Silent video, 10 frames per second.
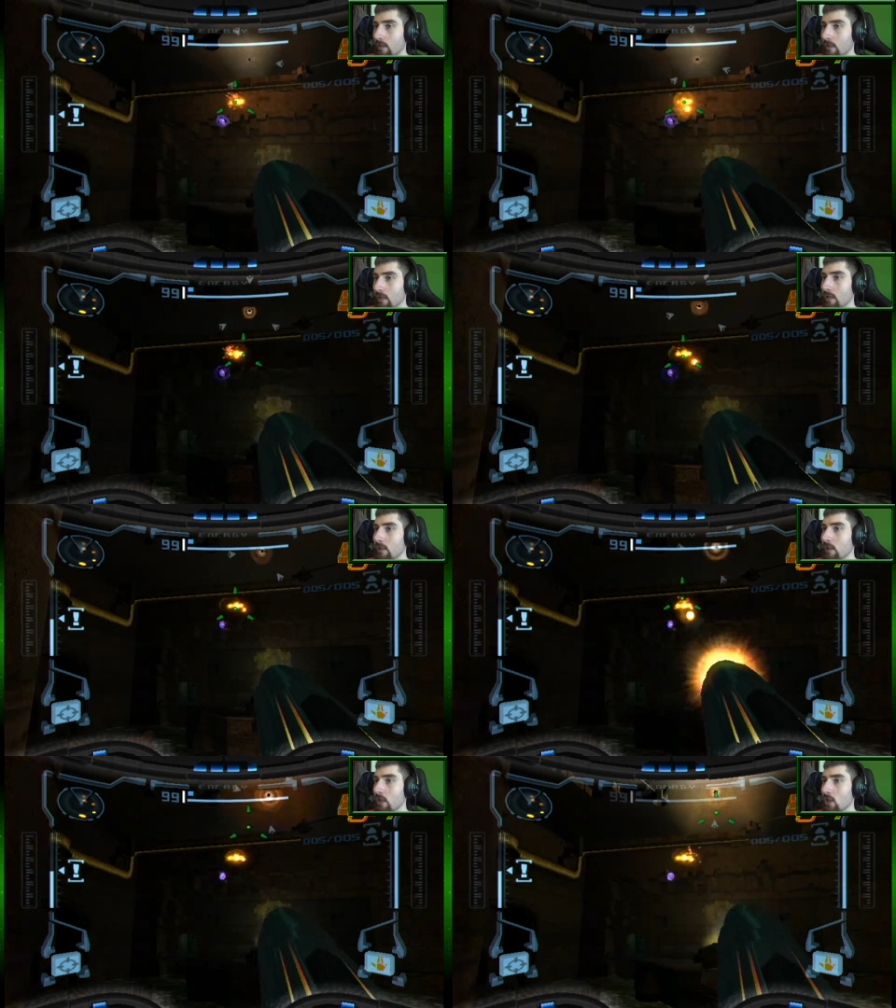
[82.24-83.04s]

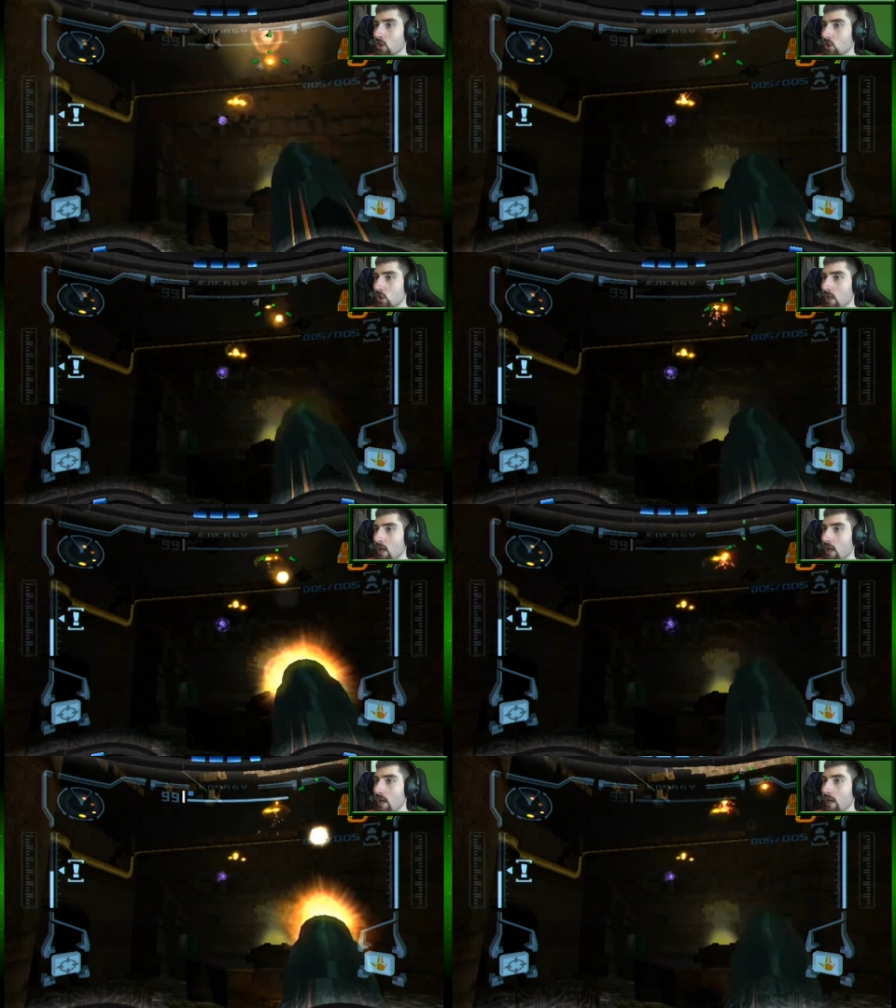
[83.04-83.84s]
English,
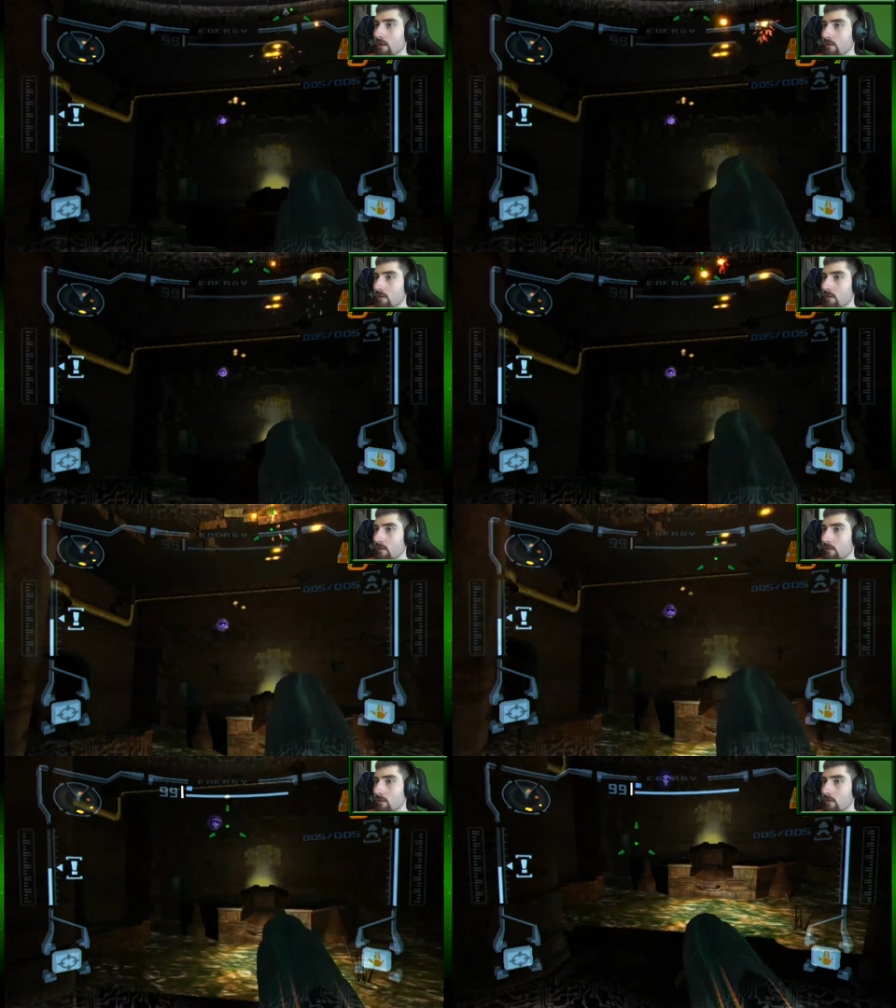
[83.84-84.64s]
yes!
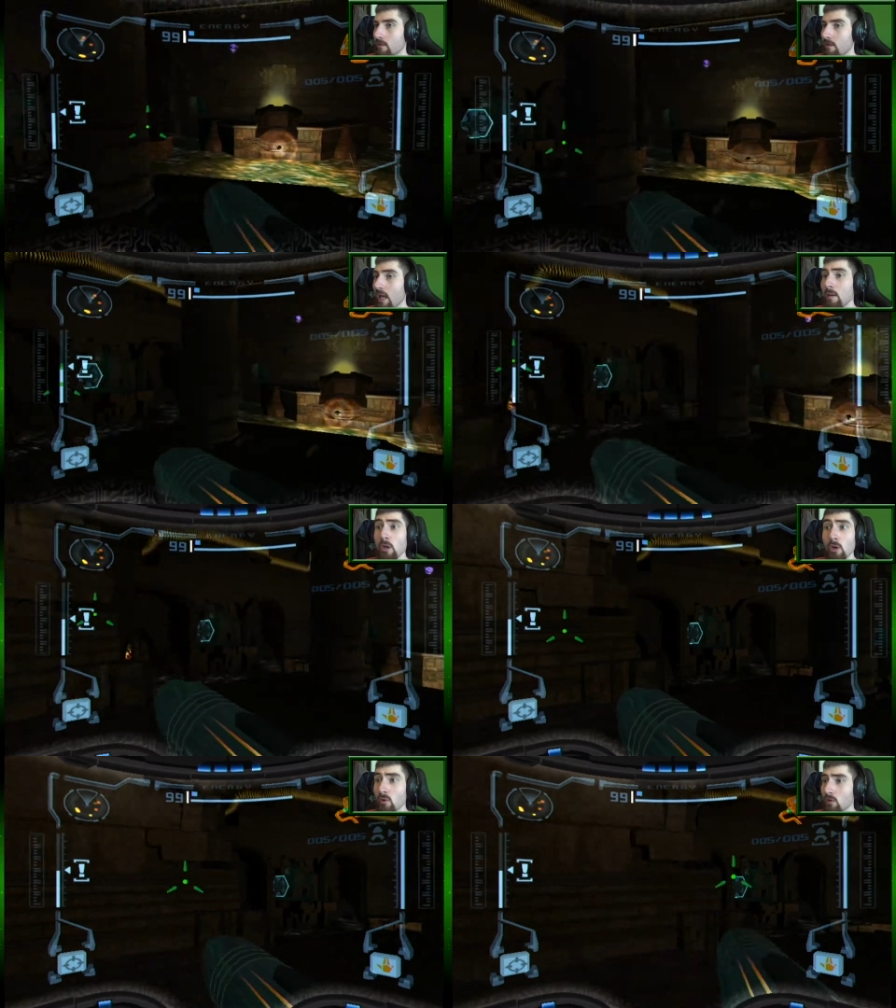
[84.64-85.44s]
Same
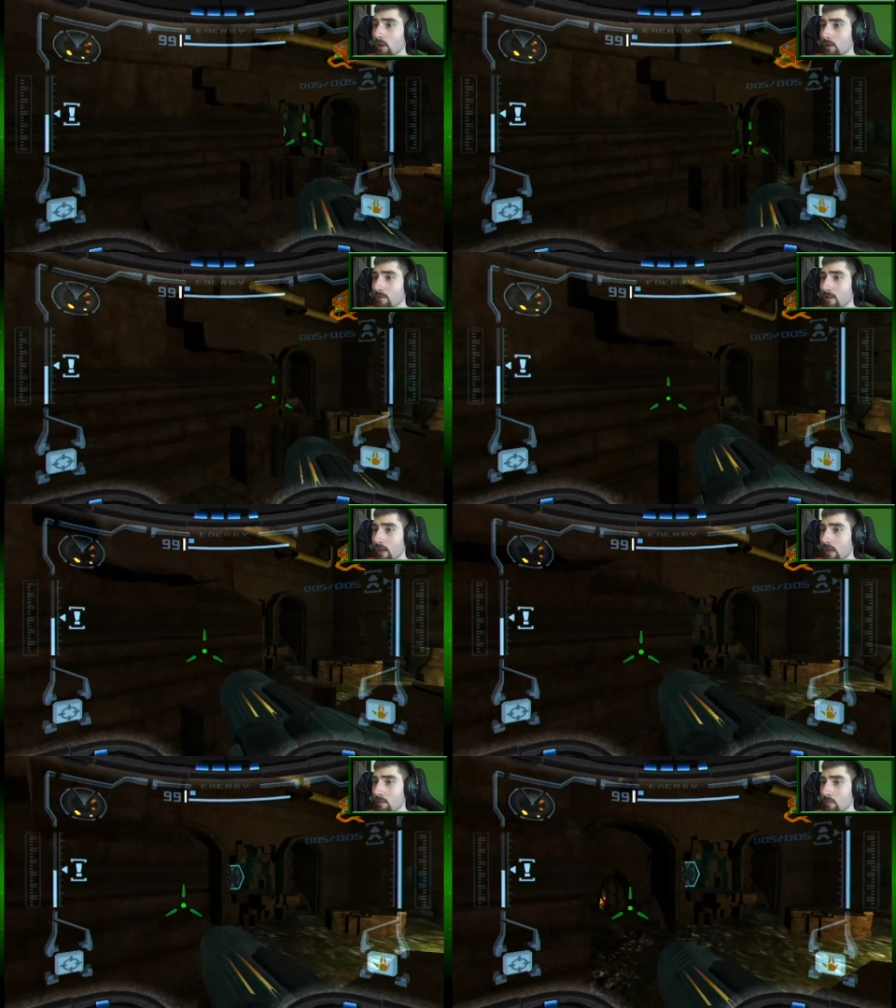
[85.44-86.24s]
jokes all the
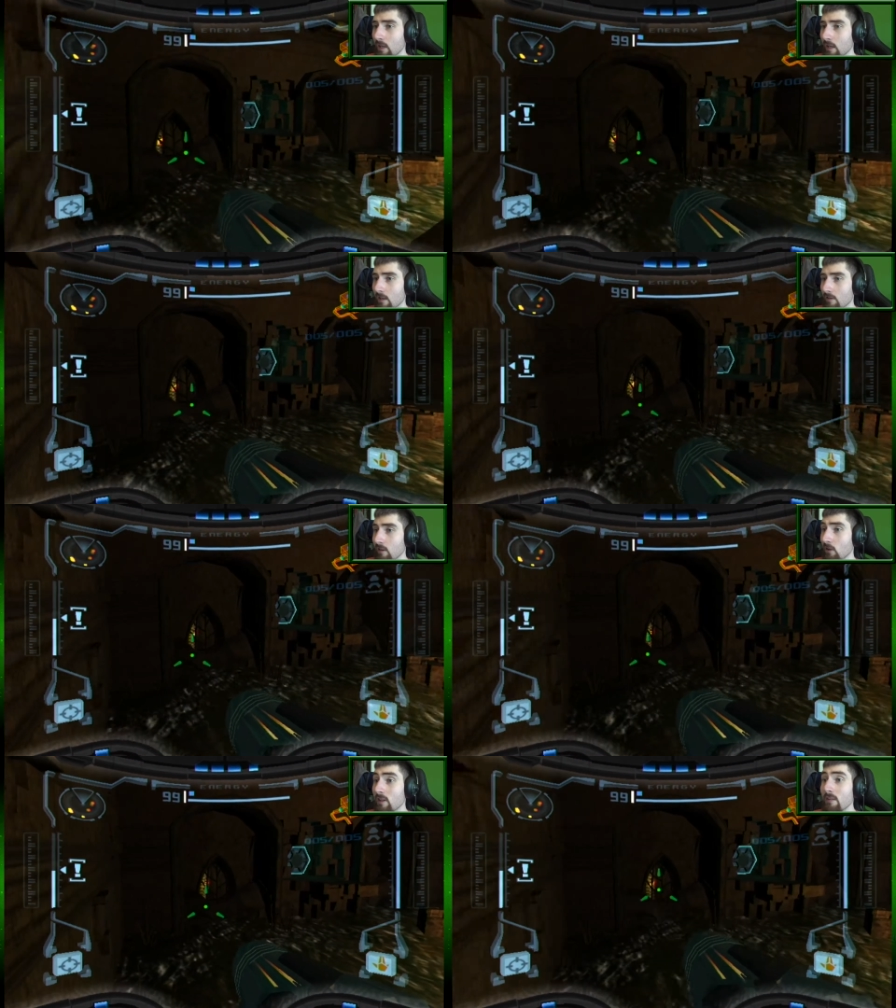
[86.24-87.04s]
time, yes.
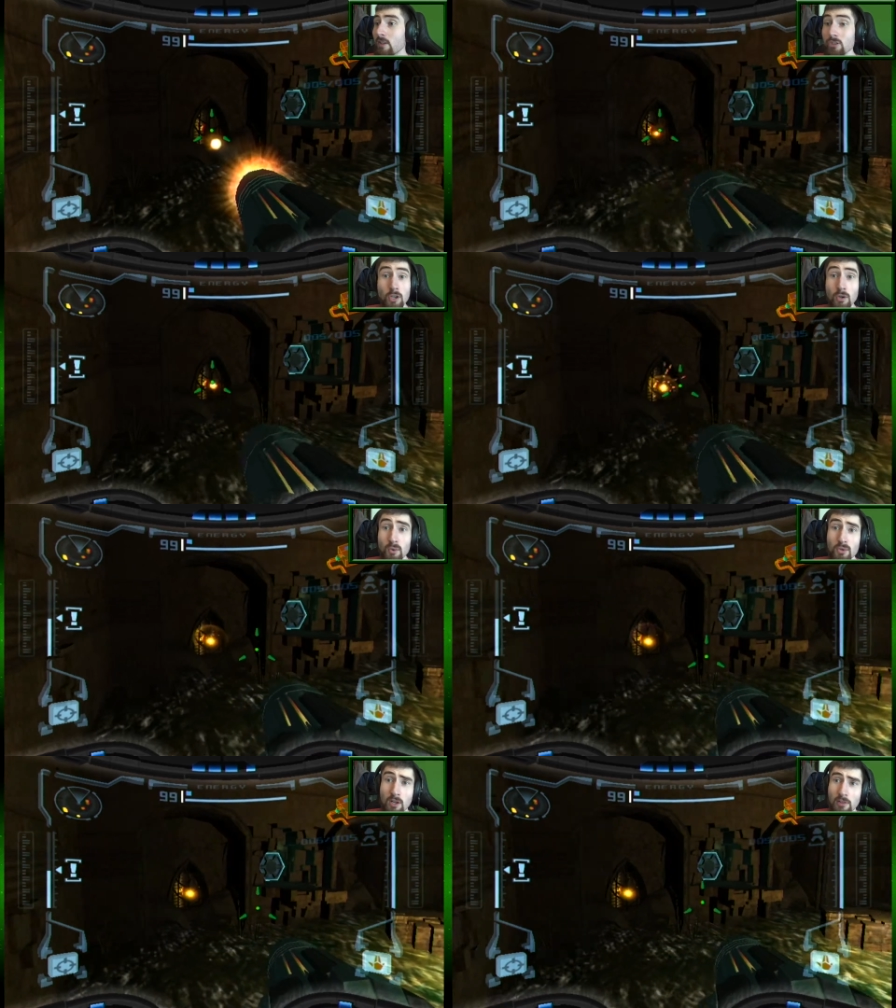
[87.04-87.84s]
Not even
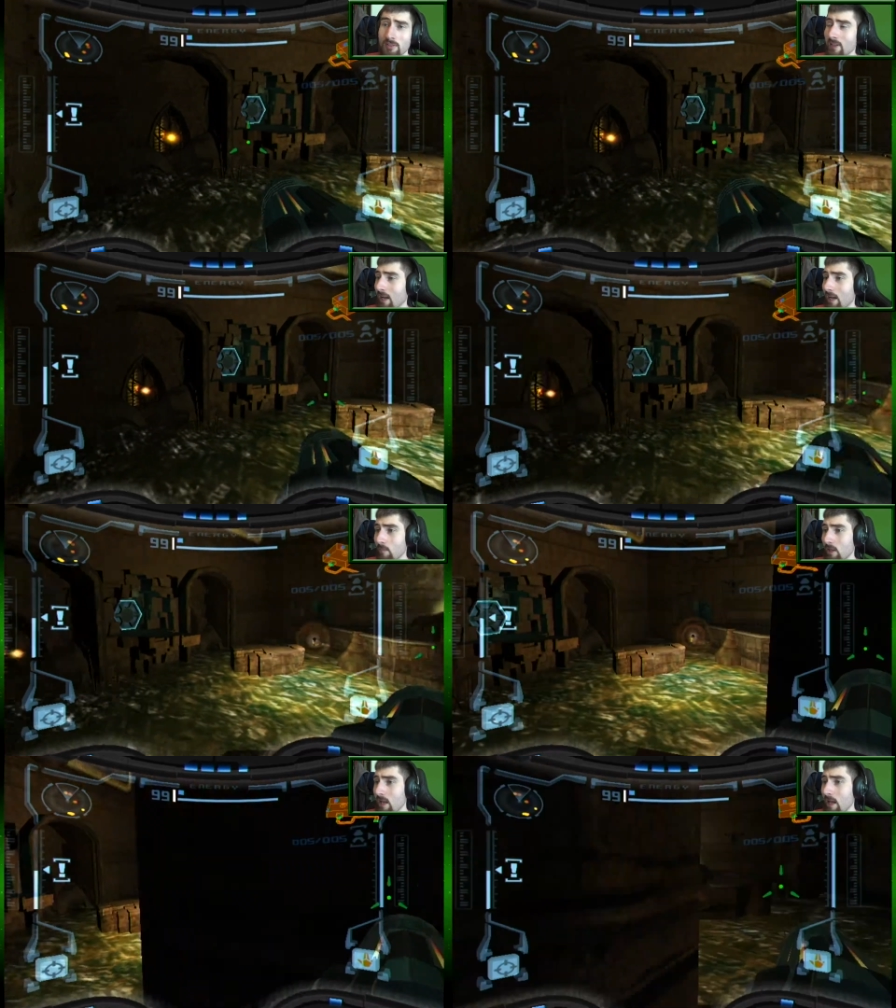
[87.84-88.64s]
jokes all the
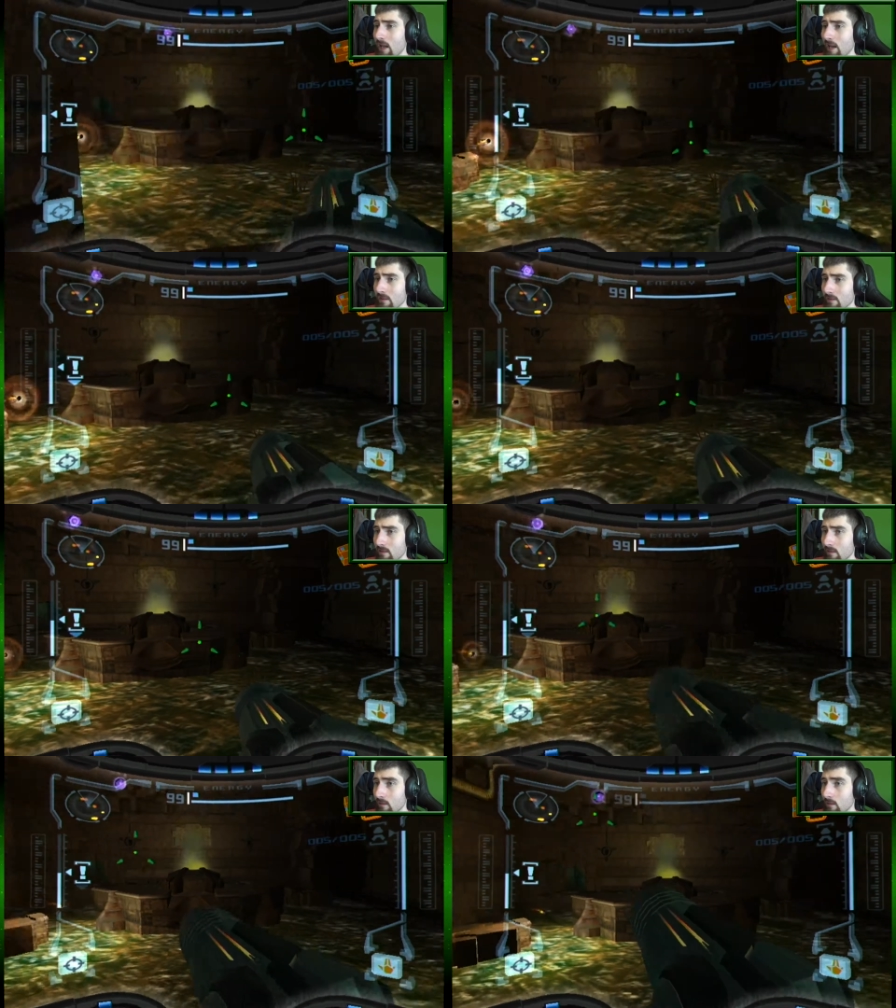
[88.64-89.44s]
time, yes.